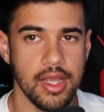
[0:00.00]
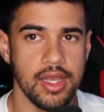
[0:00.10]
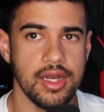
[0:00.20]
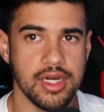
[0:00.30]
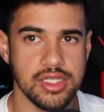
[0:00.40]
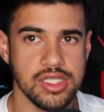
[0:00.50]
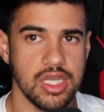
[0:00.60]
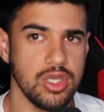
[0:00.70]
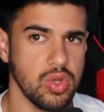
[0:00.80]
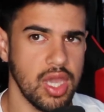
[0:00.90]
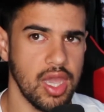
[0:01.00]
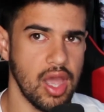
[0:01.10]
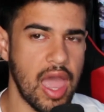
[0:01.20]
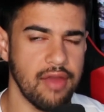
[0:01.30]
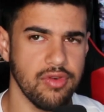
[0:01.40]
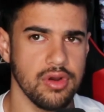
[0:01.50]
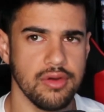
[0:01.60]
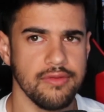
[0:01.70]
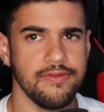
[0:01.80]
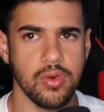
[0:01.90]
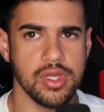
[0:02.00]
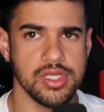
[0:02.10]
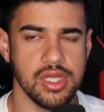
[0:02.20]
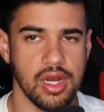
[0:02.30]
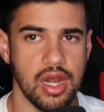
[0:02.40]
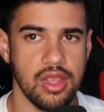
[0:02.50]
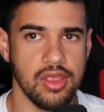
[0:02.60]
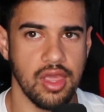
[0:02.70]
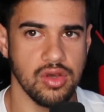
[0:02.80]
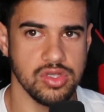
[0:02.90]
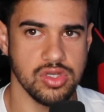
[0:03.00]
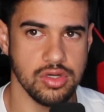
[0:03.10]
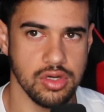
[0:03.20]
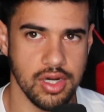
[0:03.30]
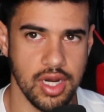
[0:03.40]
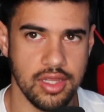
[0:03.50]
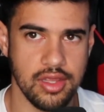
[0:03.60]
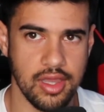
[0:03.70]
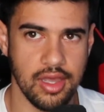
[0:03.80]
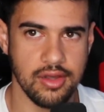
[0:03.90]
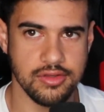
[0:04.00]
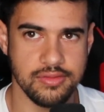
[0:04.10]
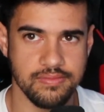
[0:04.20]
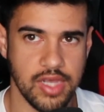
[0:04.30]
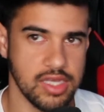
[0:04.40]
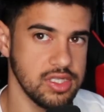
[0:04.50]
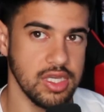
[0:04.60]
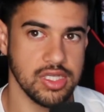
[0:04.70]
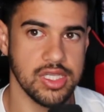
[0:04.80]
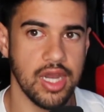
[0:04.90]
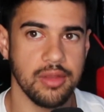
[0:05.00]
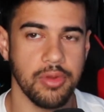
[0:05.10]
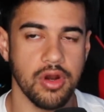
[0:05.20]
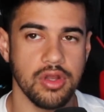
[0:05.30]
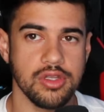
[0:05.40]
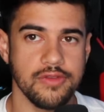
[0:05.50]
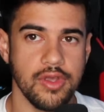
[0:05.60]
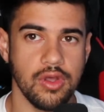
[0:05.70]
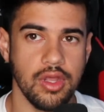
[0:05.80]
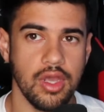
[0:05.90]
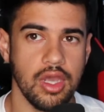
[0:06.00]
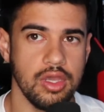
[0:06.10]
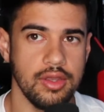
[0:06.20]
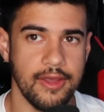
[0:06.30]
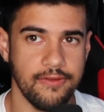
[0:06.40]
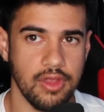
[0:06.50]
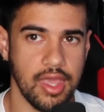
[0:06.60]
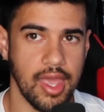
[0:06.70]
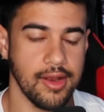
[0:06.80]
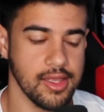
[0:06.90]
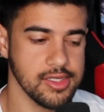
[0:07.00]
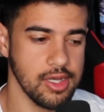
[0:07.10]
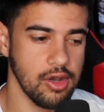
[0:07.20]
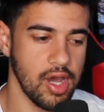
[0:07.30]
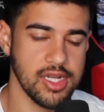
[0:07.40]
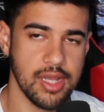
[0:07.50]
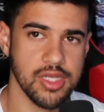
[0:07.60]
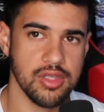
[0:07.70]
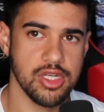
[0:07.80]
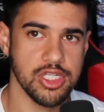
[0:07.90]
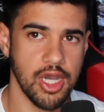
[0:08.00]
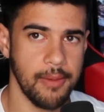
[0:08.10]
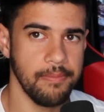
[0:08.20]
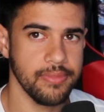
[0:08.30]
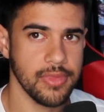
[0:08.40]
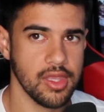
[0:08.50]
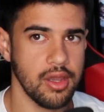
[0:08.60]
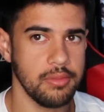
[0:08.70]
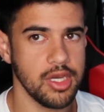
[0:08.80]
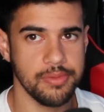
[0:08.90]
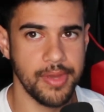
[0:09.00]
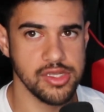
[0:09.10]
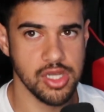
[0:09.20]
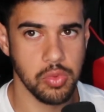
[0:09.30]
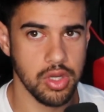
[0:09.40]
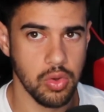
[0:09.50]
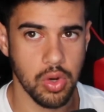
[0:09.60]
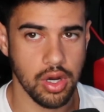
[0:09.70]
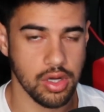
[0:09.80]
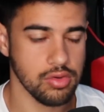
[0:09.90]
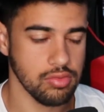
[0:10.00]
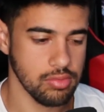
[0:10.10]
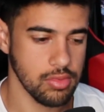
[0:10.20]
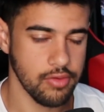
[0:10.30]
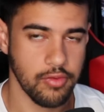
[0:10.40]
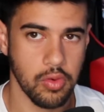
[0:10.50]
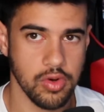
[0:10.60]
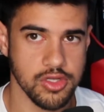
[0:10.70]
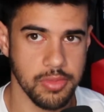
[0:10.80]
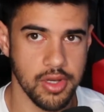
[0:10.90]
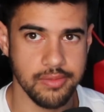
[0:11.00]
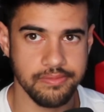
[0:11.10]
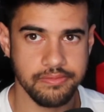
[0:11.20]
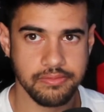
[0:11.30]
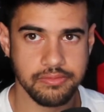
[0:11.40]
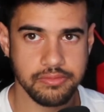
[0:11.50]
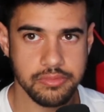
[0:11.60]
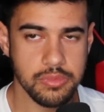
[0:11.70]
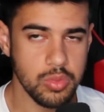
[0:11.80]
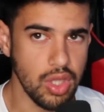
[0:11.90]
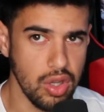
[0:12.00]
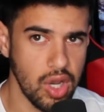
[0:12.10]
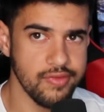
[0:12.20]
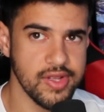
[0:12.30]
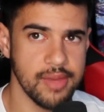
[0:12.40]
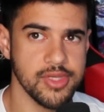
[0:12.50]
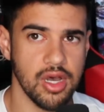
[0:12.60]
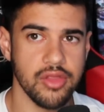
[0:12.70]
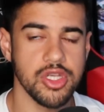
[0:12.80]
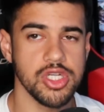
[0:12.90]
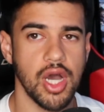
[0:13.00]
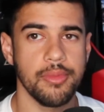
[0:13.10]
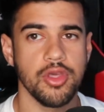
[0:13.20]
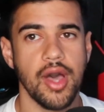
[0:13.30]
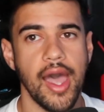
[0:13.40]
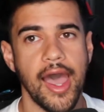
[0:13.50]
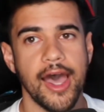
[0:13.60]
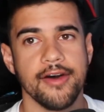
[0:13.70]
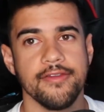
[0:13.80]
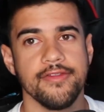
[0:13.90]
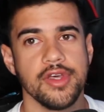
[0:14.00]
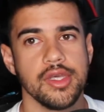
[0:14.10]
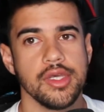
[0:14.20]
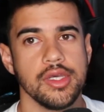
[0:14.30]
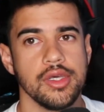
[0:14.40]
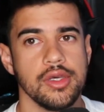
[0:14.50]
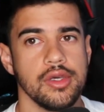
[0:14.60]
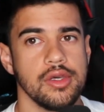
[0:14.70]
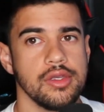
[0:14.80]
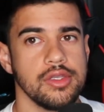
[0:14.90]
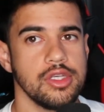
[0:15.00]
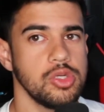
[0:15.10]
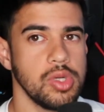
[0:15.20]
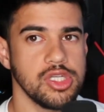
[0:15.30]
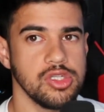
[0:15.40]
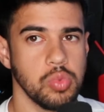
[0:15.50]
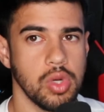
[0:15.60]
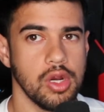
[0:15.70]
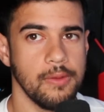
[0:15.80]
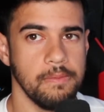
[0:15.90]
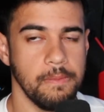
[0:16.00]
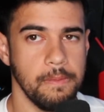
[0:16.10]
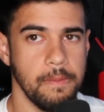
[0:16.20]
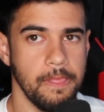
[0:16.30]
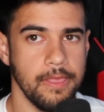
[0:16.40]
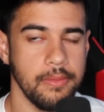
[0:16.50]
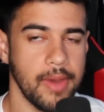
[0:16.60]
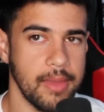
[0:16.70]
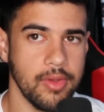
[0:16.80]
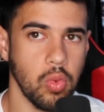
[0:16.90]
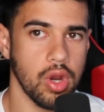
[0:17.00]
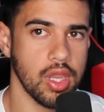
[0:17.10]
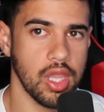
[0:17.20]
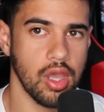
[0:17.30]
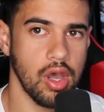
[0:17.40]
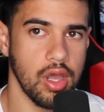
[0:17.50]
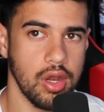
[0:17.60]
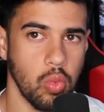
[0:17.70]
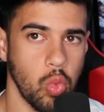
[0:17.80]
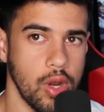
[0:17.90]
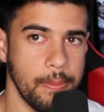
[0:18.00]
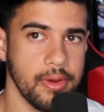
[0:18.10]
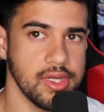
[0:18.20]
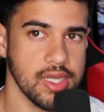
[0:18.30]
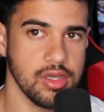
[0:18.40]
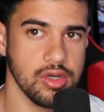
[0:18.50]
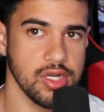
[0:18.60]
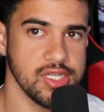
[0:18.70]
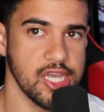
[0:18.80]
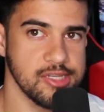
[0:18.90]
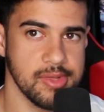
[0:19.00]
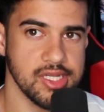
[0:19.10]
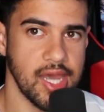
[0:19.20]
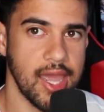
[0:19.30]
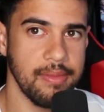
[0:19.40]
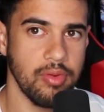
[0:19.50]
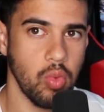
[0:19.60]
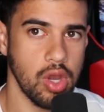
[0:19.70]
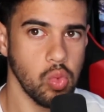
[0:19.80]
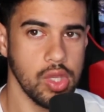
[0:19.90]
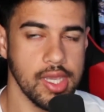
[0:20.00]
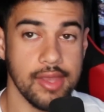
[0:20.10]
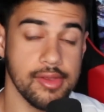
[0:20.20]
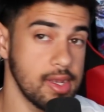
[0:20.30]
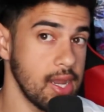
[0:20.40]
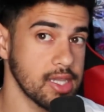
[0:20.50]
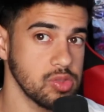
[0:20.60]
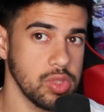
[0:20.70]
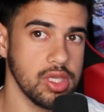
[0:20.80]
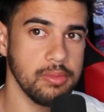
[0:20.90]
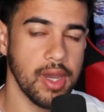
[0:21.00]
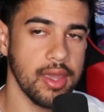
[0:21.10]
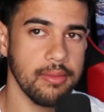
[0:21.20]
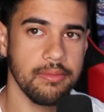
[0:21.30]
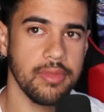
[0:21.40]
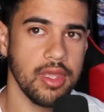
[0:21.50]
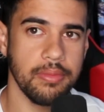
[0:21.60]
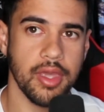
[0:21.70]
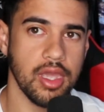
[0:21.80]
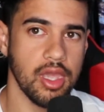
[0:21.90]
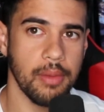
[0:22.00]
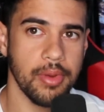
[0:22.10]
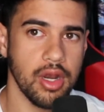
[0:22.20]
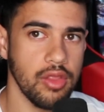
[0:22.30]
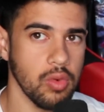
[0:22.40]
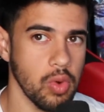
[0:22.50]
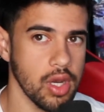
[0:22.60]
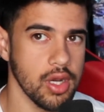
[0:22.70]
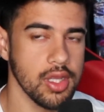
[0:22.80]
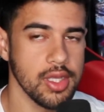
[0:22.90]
Not to say you can't ever focus on anything else or learn anything else. That's the exciting part of this field. You definitely can, because a lot of times on the job, I mean, it depends on where you work, of course, but a lot of times on the job you'll have situations where you might be working on one particular assessment type 1 week, and the next week you might be picking up another one.